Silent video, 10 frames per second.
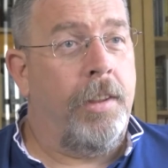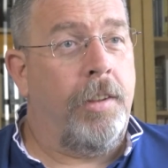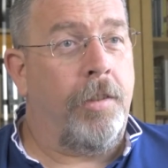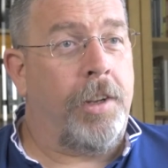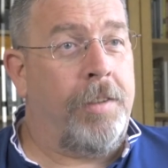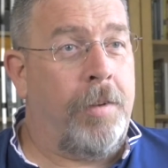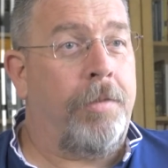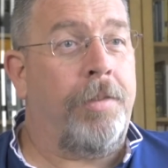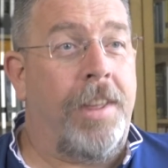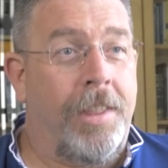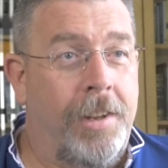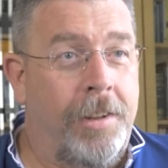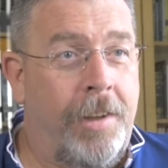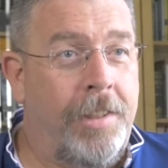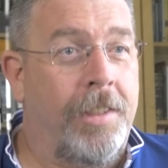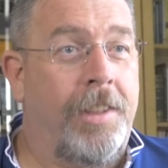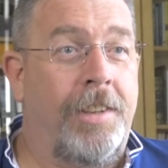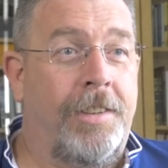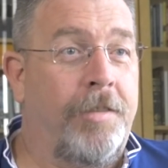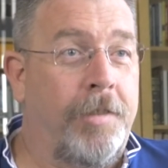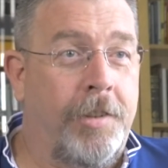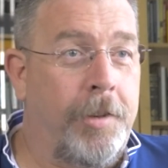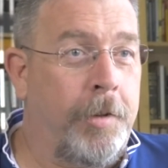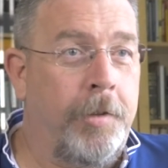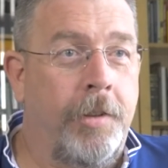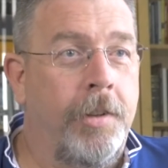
You've got to give up faith, and faith, I think, is different to,